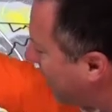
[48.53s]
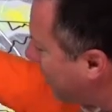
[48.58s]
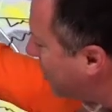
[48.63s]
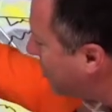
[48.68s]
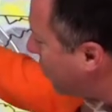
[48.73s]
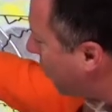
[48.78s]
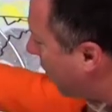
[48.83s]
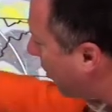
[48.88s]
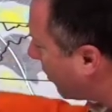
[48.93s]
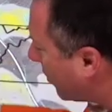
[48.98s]
a
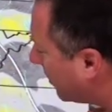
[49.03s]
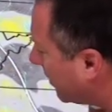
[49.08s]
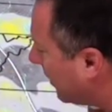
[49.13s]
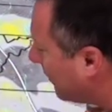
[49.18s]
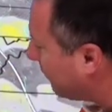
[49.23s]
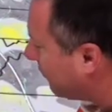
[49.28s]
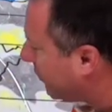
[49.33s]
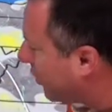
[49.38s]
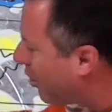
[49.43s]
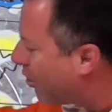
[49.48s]

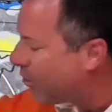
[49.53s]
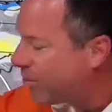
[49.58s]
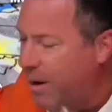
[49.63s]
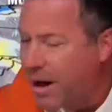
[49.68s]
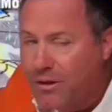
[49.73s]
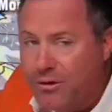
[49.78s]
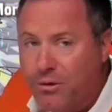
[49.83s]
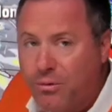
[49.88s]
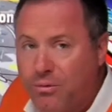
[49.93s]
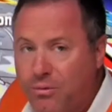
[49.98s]
northerly flow
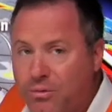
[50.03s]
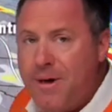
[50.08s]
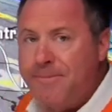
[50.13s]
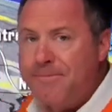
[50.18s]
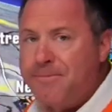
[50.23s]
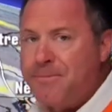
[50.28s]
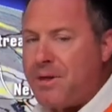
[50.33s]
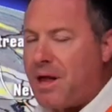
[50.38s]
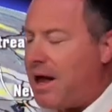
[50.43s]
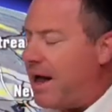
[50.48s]
around the
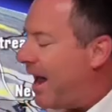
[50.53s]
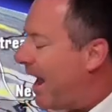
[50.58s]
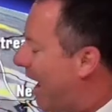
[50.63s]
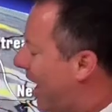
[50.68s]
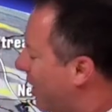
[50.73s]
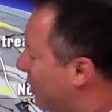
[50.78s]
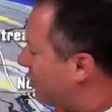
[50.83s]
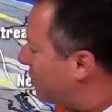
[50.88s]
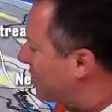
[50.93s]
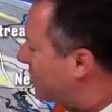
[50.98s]
uh,
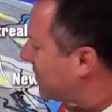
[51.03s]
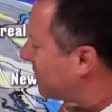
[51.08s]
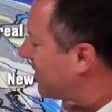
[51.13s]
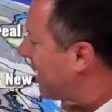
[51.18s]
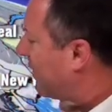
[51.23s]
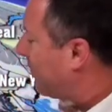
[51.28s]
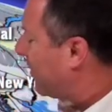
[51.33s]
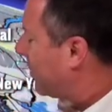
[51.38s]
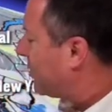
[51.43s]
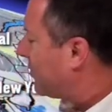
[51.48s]
edges of
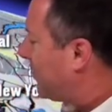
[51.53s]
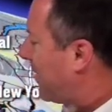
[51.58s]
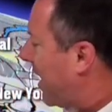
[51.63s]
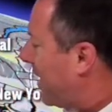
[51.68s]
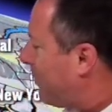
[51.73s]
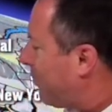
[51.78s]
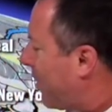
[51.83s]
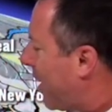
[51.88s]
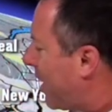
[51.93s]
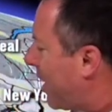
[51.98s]
that ridge of
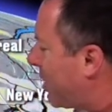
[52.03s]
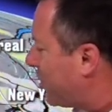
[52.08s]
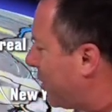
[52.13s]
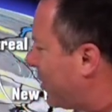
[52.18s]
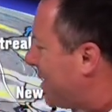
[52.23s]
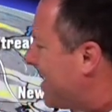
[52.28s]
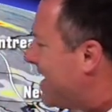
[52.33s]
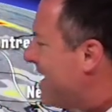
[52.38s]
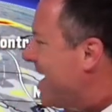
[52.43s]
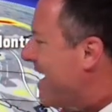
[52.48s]
high
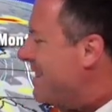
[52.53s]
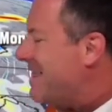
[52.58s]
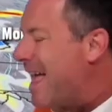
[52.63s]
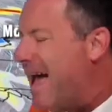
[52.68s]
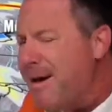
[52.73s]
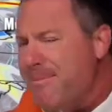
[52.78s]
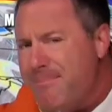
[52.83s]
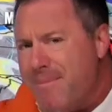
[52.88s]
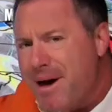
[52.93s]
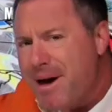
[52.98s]
pressure.
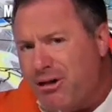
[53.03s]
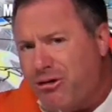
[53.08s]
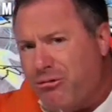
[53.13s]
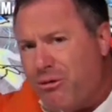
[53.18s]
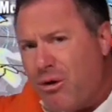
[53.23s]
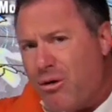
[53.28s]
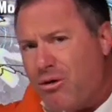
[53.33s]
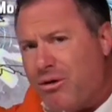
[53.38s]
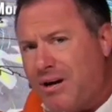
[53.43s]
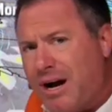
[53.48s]
That may
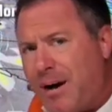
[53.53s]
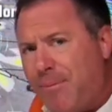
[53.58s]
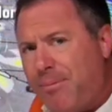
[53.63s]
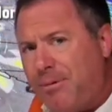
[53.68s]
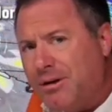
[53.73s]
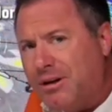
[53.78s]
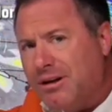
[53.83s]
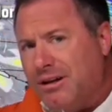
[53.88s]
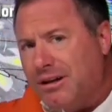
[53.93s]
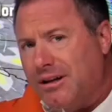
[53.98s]
throw a
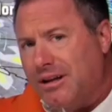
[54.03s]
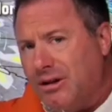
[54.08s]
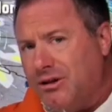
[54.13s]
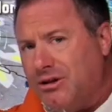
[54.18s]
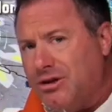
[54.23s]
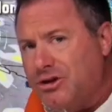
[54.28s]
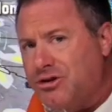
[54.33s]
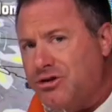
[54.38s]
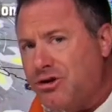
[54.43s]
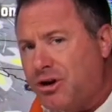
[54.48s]
couple of little
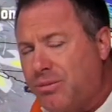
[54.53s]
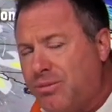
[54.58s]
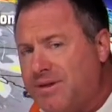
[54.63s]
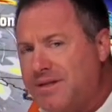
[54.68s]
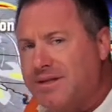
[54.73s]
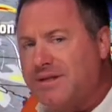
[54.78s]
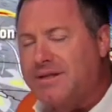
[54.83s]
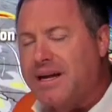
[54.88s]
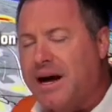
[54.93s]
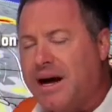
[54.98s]

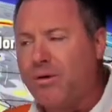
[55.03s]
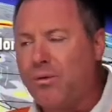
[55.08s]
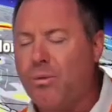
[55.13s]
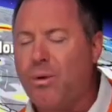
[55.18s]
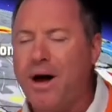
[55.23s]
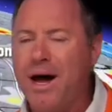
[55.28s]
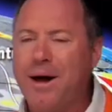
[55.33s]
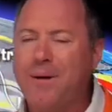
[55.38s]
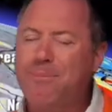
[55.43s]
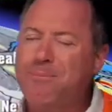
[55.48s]
disturbances our
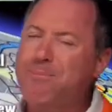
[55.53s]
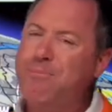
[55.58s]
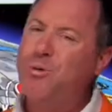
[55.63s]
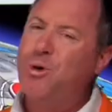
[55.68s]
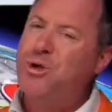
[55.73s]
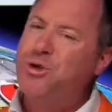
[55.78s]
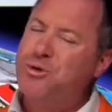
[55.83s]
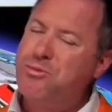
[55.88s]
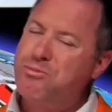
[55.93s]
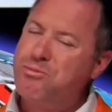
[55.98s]
way,
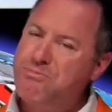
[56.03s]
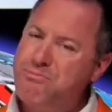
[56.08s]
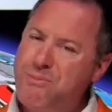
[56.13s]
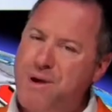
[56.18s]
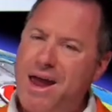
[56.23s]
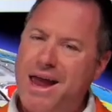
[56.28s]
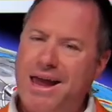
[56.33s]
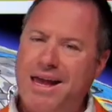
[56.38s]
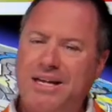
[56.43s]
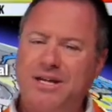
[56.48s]
which
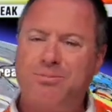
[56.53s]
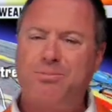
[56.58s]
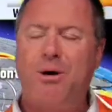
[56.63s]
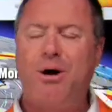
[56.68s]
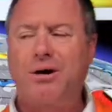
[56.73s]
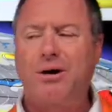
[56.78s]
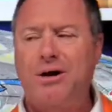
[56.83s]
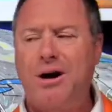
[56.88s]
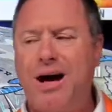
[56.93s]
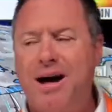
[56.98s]
may
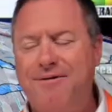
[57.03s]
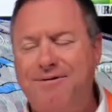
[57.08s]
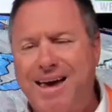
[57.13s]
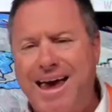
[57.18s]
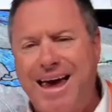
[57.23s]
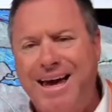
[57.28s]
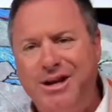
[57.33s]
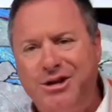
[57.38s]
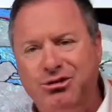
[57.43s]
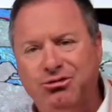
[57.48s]
spark off
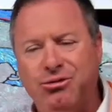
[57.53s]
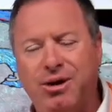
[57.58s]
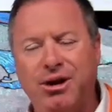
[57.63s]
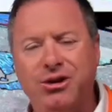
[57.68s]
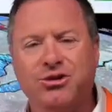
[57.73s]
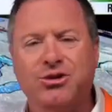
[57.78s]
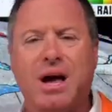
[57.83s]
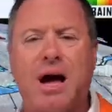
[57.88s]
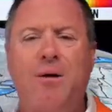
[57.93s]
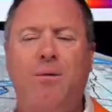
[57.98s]
a stray
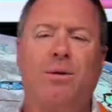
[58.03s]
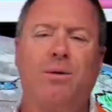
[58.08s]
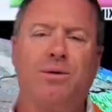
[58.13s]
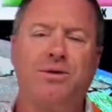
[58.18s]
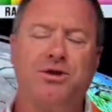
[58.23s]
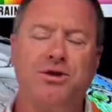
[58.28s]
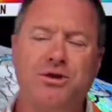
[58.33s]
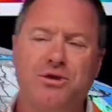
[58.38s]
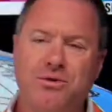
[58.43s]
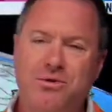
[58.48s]
shower
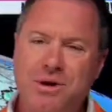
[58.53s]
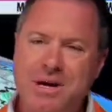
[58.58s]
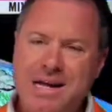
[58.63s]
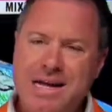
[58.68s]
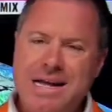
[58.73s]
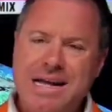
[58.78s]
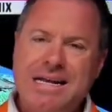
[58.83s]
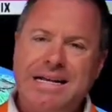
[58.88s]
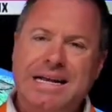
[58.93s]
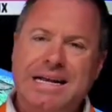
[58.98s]
or two
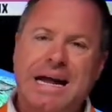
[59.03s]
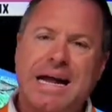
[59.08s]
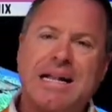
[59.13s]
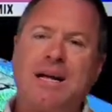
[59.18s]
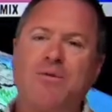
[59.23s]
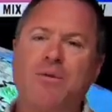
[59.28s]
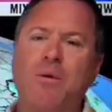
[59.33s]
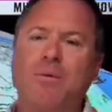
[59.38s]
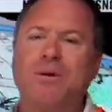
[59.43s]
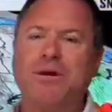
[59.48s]
kind of
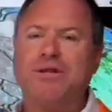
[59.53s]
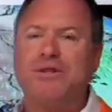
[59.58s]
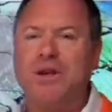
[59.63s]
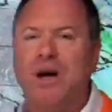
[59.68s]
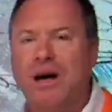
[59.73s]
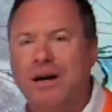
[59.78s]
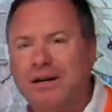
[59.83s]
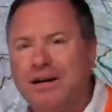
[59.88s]
like what we saw